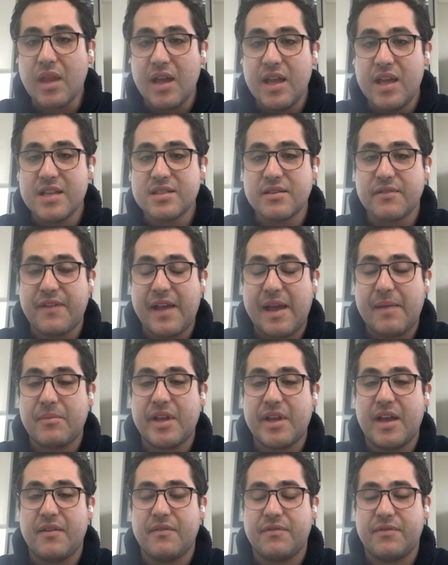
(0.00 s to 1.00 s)
is a family
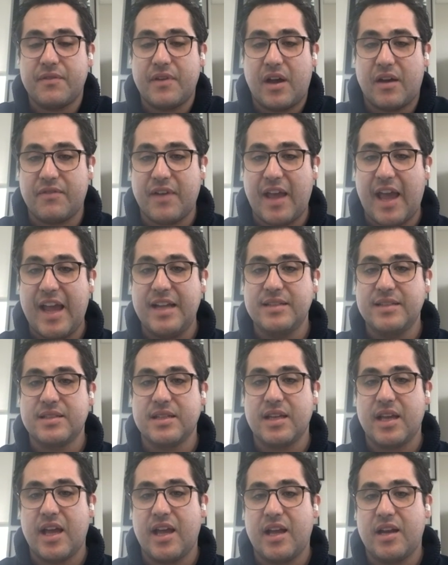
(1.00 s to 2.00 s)
of 8,
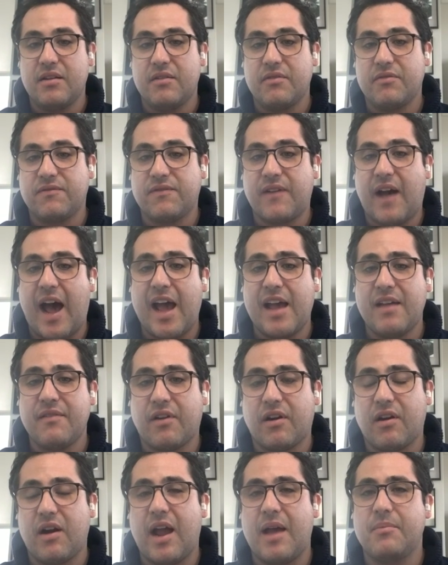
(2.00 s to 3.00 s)
and 5
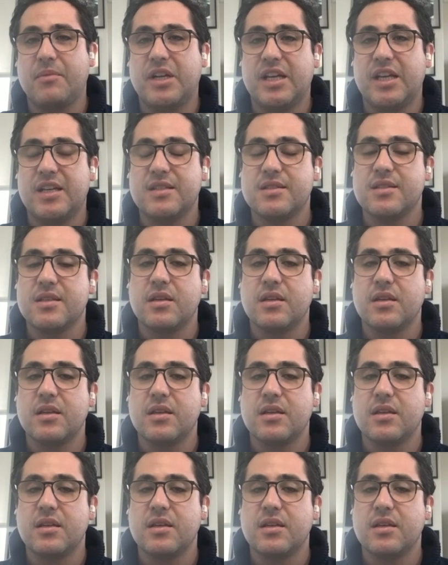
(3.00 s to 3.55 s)
are MDs,